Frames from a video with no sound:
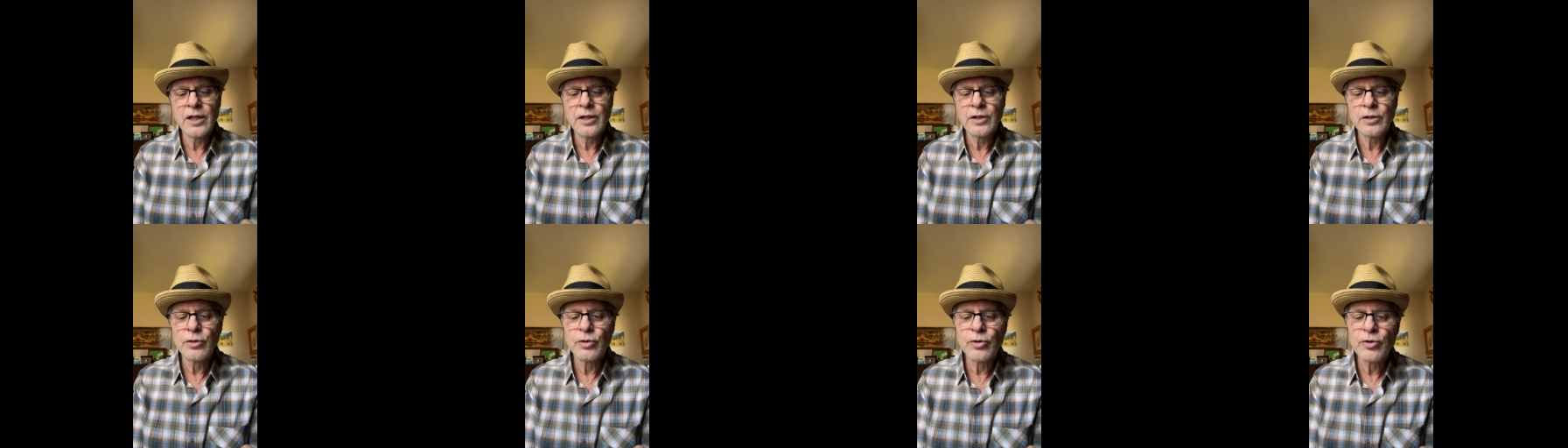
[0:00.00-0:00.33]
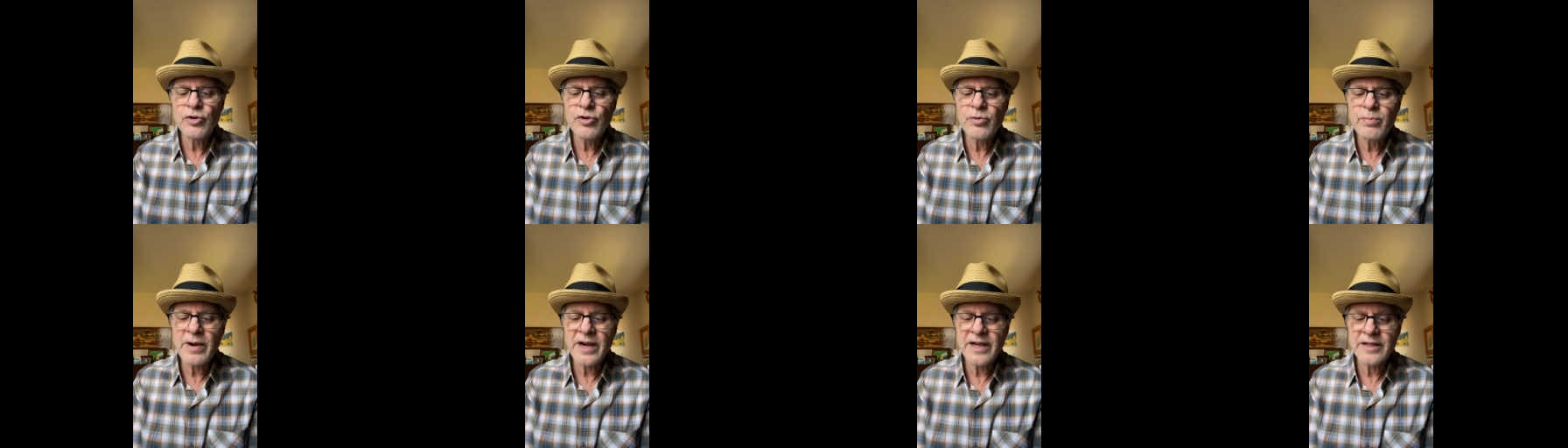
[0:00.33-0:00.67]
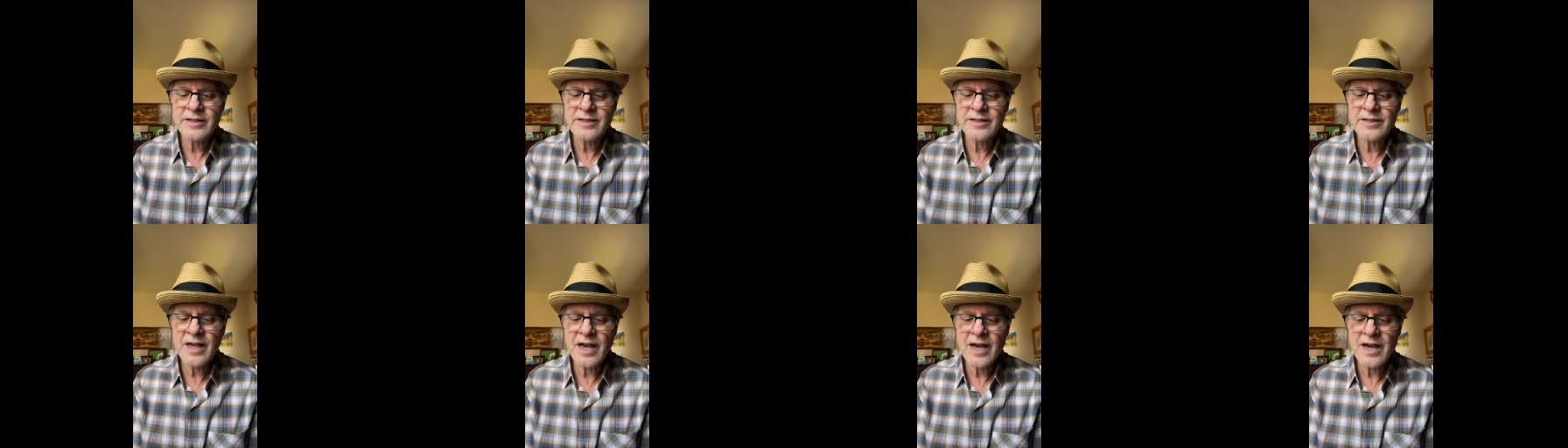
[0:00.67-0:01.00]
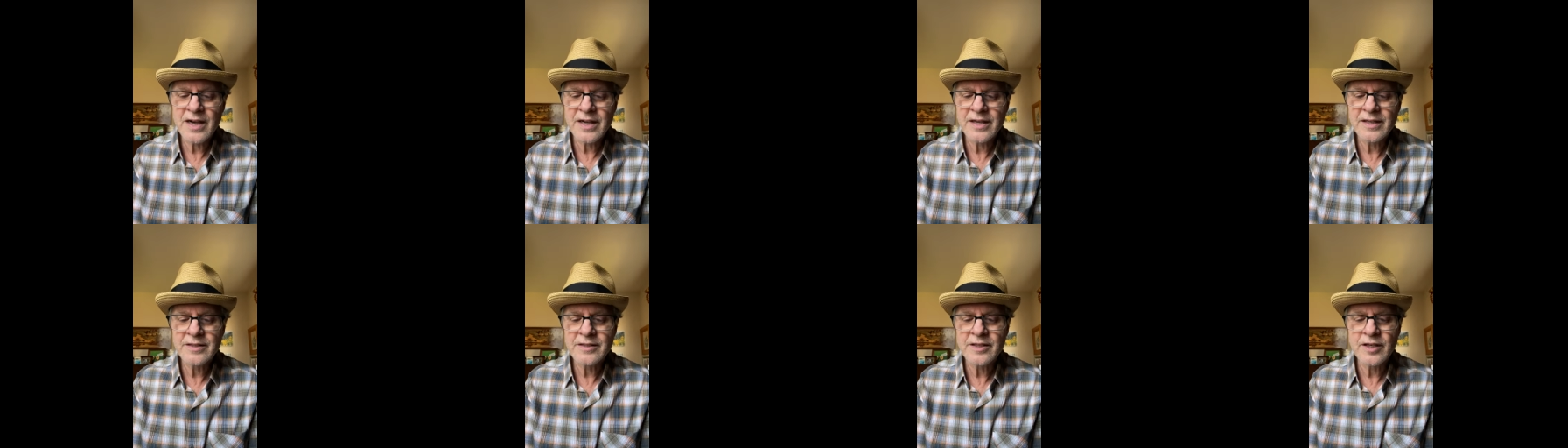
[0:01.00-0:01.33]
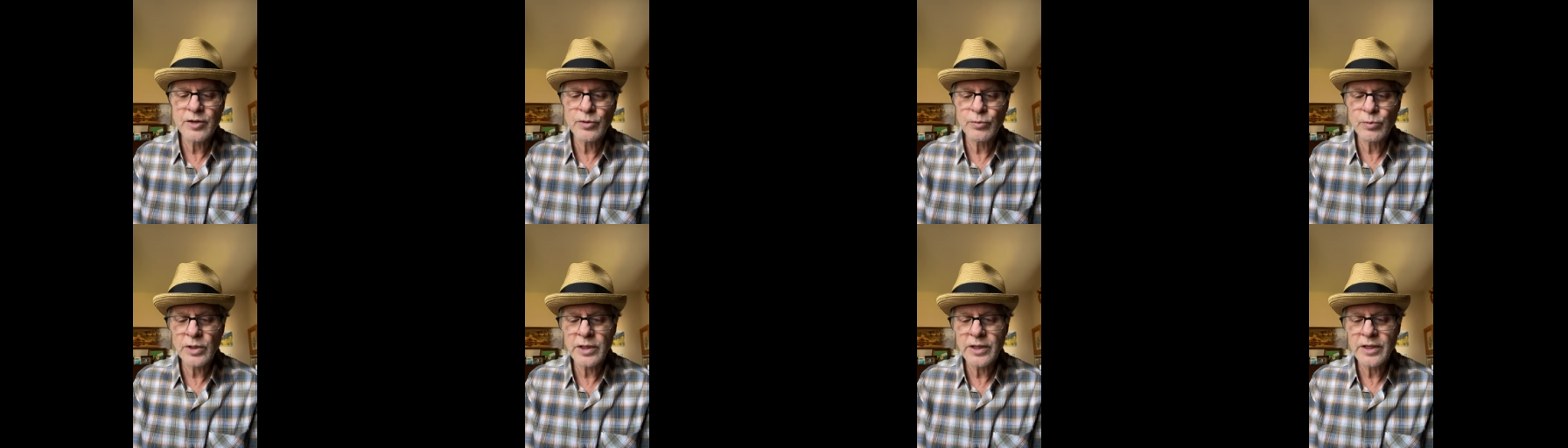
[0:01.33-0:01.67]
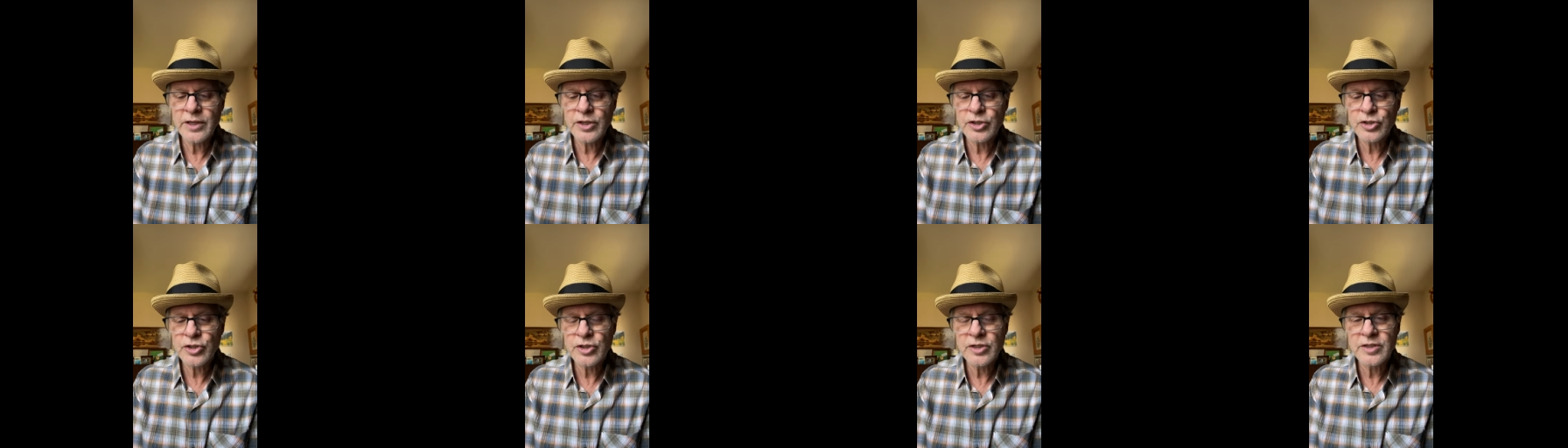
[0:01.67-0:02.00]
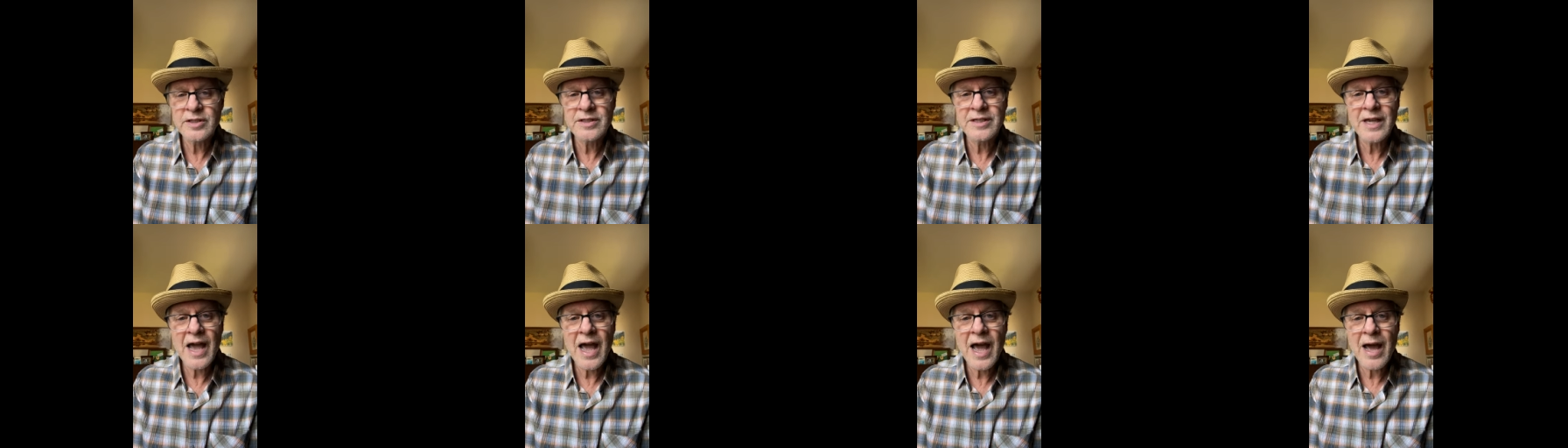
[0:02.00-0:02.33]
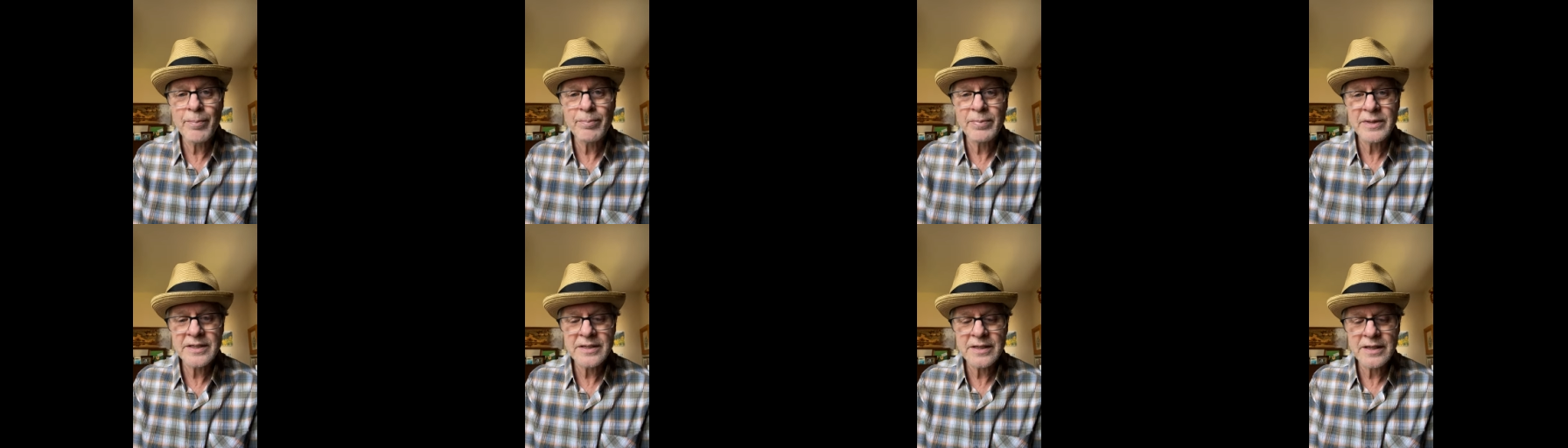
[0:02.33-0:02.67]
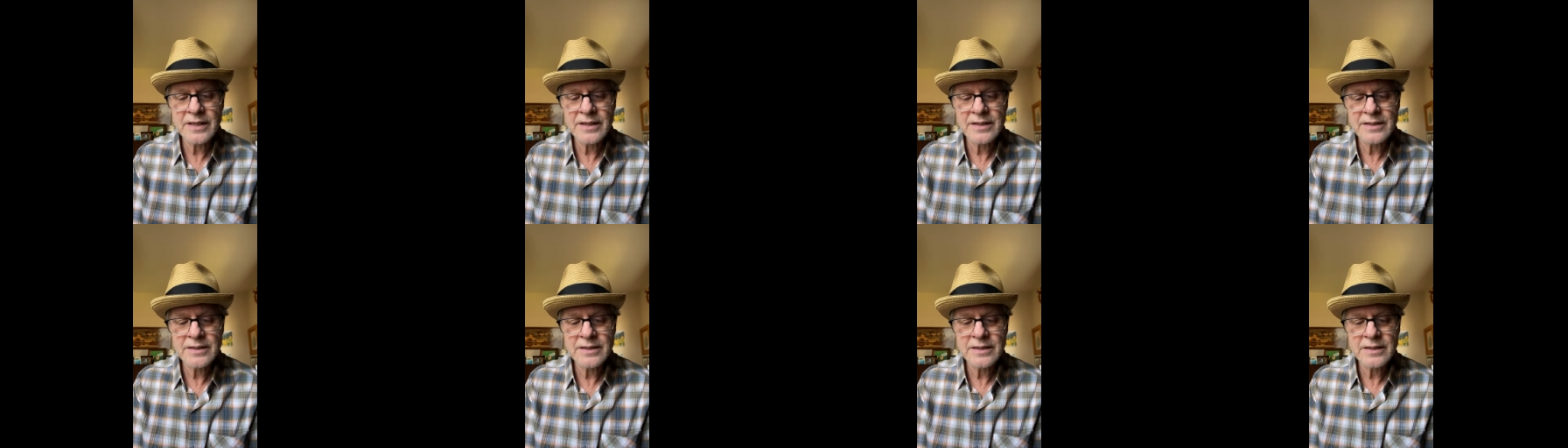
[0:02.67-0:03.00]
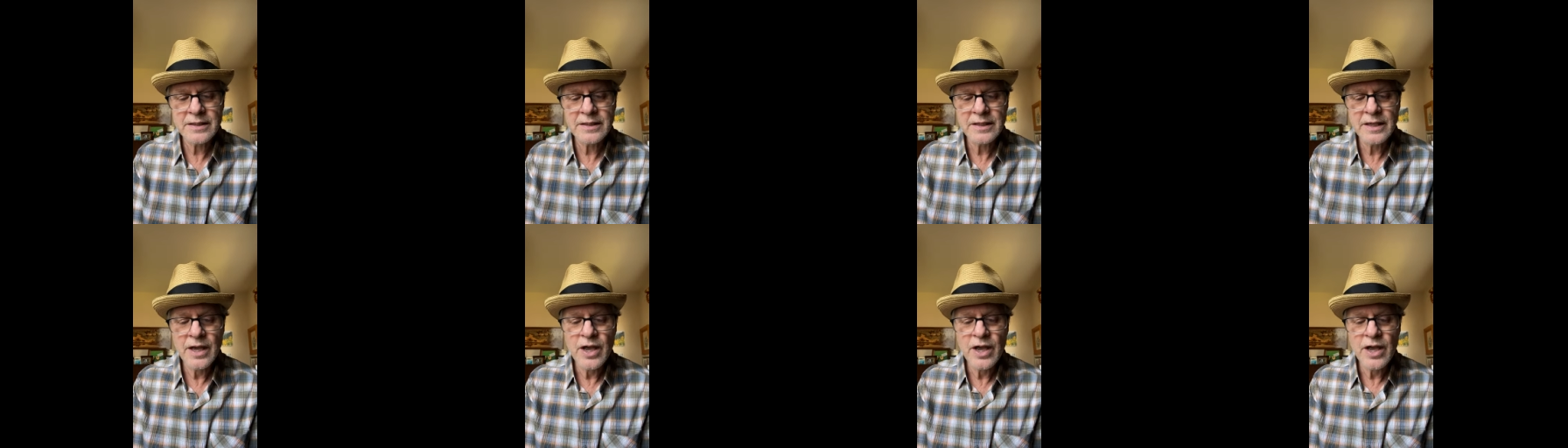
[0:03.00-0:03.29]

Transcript: learned my size in relation to appetite,